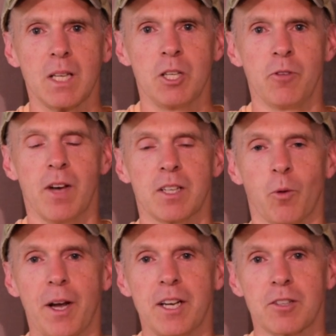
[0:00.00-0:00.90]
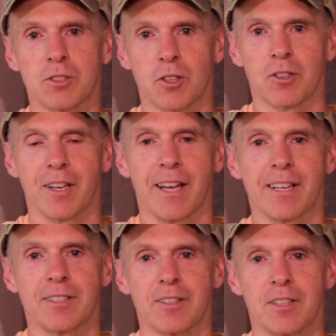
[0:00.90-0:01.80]
you've had to wait your turn to get
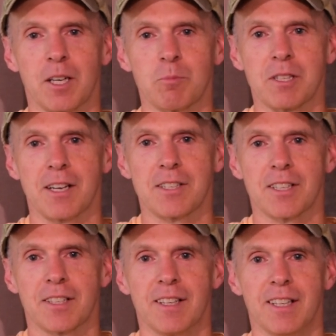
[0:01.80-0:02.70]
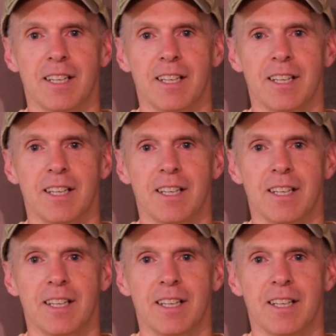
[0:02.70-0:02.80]
into the dump station,